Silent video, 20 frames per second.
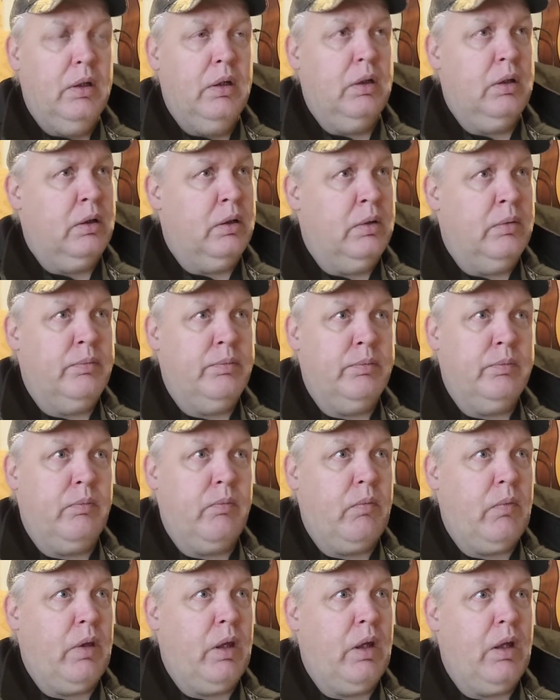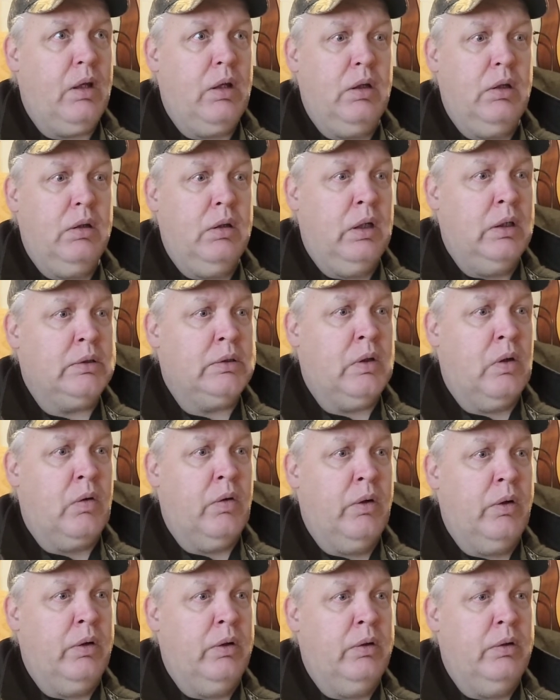I
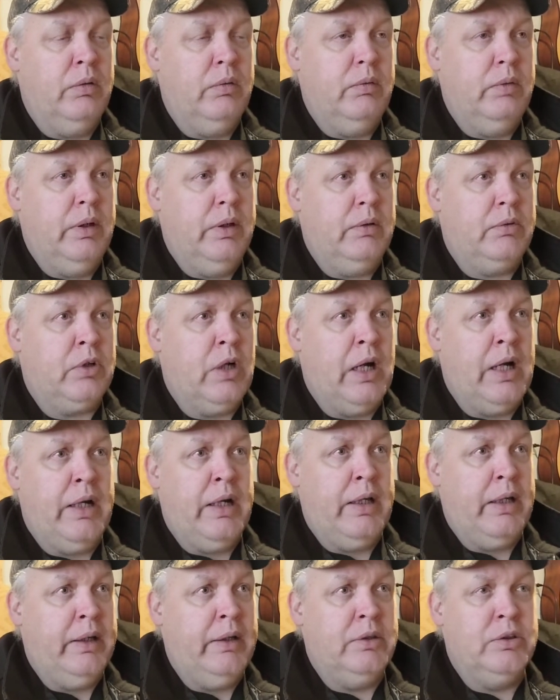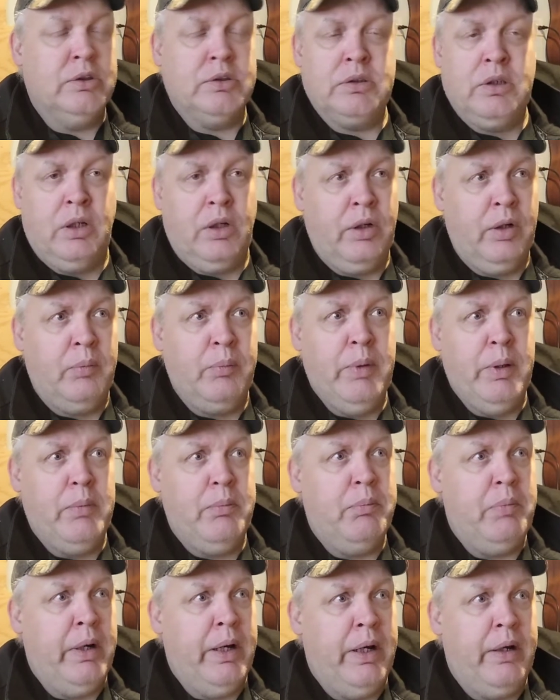started trying to eat just a little
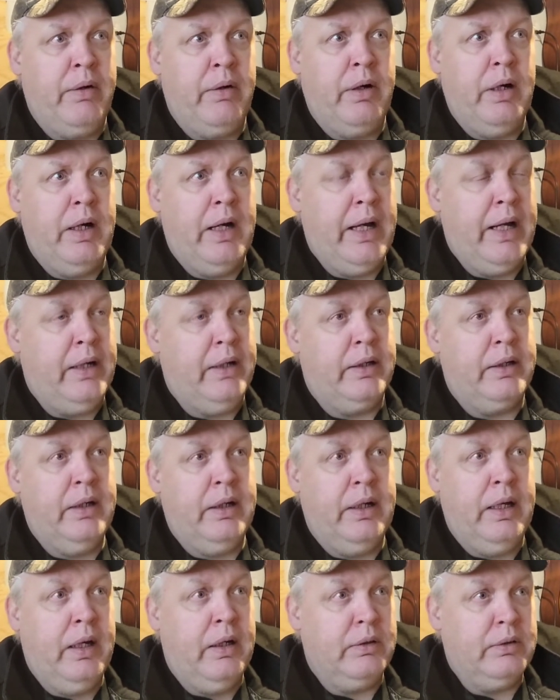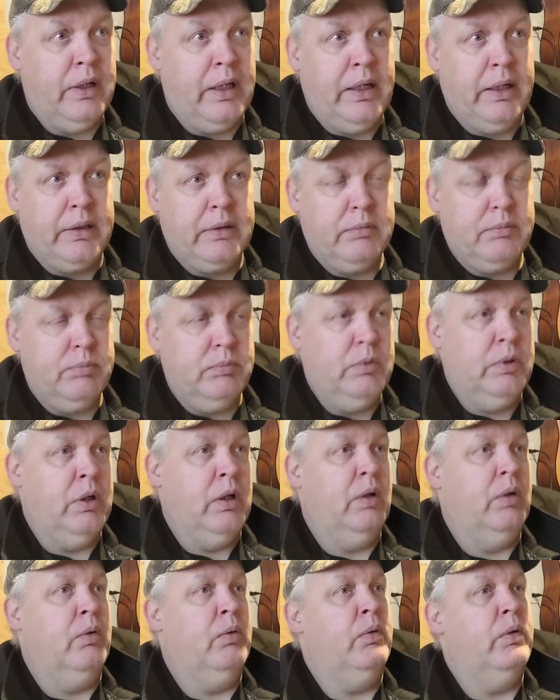bit better. I had to cut out, like,
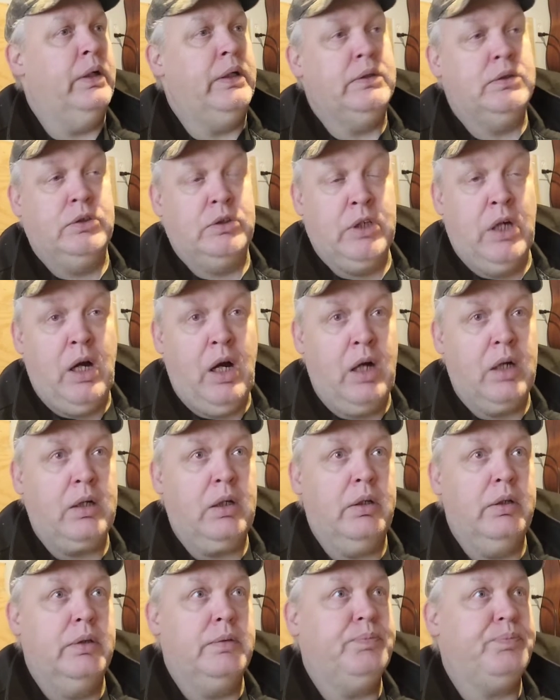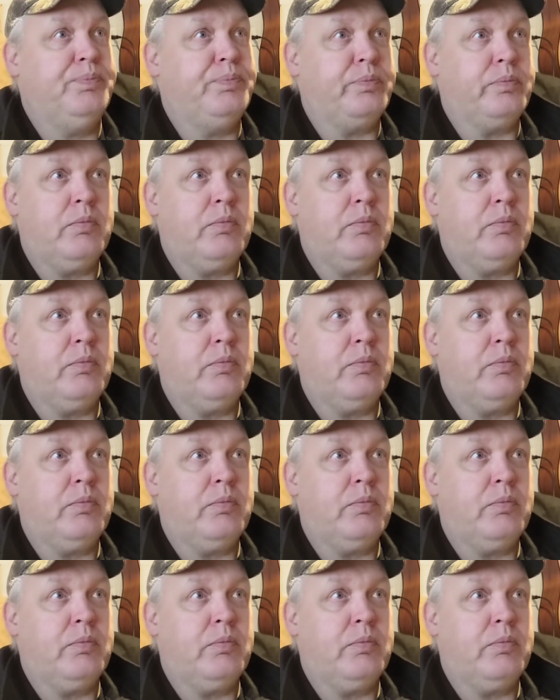eating chocolate.